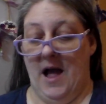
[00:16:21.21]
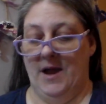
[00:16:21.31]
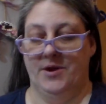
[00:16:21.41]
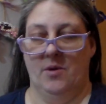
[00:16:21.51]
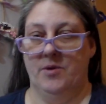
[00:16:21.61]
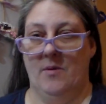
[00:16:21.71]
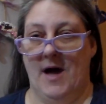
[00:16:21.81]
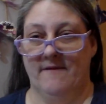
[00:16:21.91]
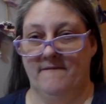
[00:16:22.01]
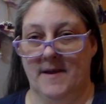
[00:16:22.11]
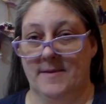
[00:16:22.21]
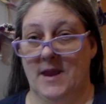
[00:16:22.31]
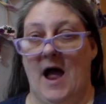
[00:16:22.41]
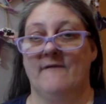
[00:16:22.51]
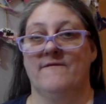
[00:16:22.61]
I don't know how to fix
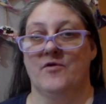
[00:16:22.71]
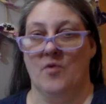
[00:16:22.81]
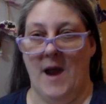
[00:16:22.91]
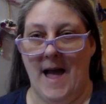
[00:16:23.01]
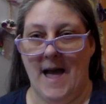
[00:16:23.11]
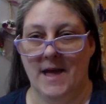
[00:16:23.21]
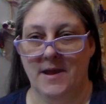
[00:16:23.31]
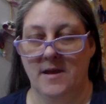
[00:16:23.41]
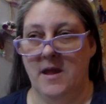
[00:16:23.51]
it. I've tried.